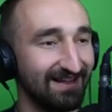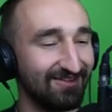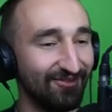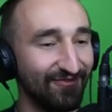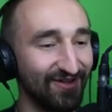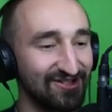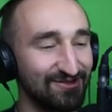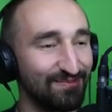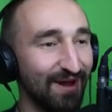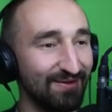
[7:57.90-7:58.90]
I still feel like you
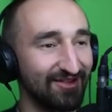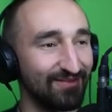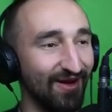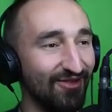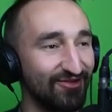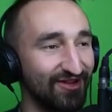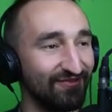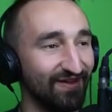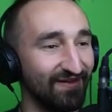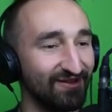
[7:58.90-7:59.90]
should probably get some other
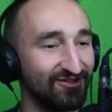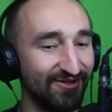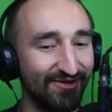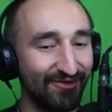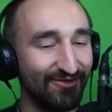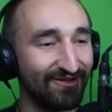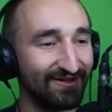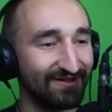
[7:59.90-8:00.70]
stuff on there too.